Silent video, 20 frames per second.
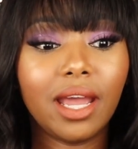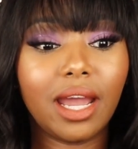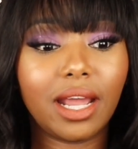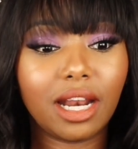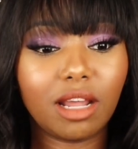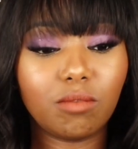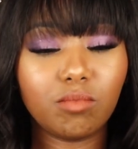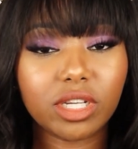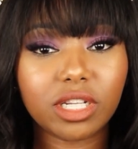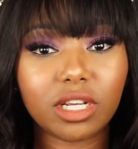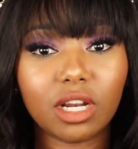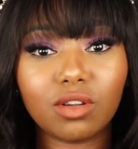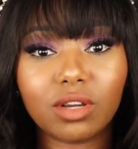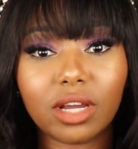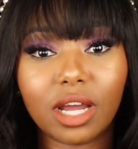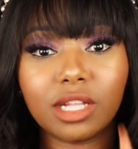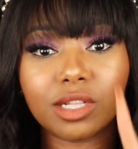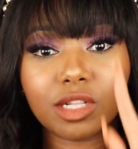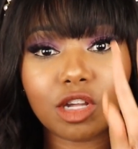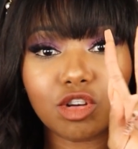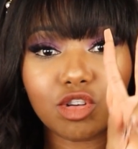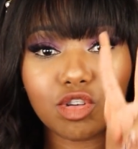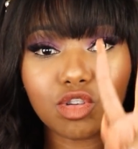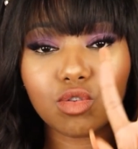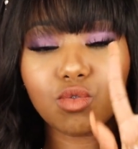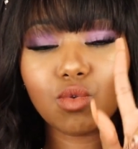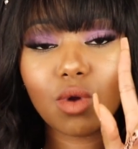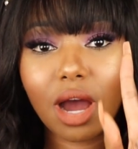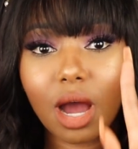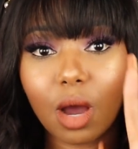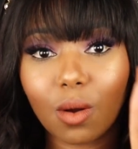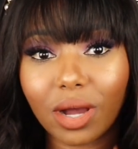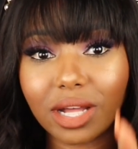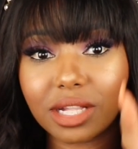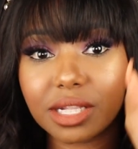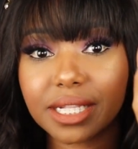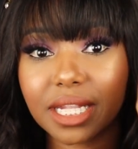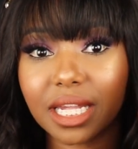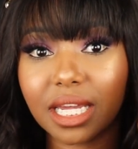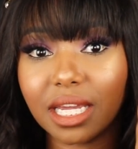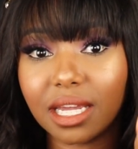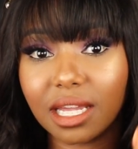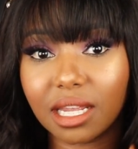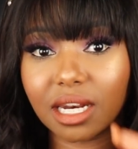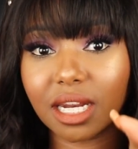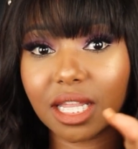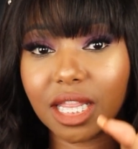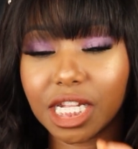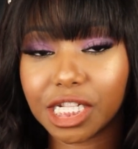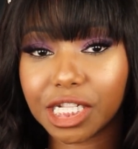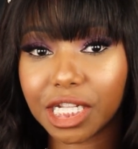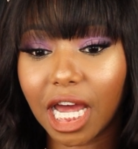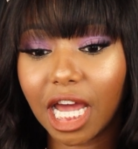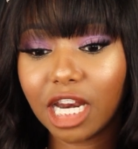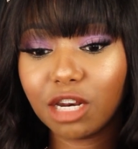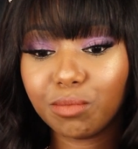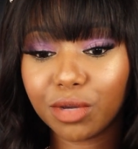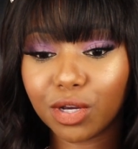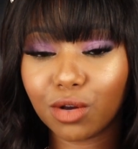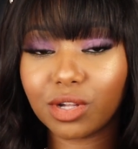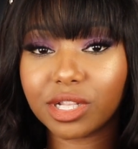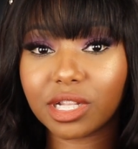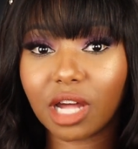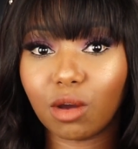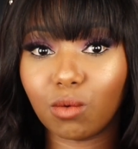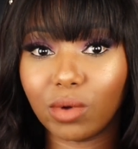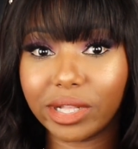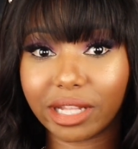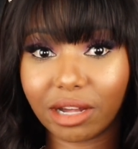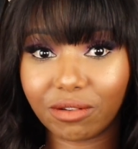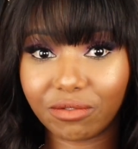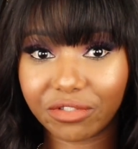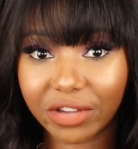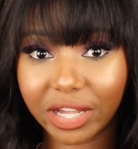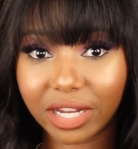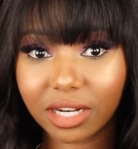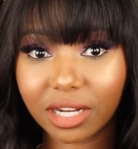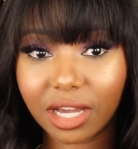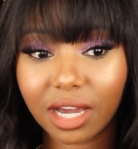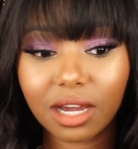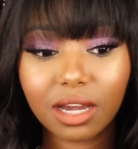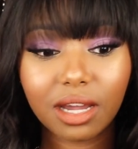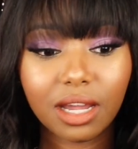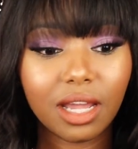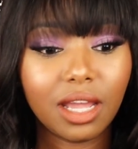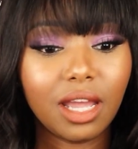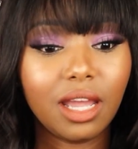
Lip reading: and let me tell you guys, 2 hours in the sun because I was a vendor,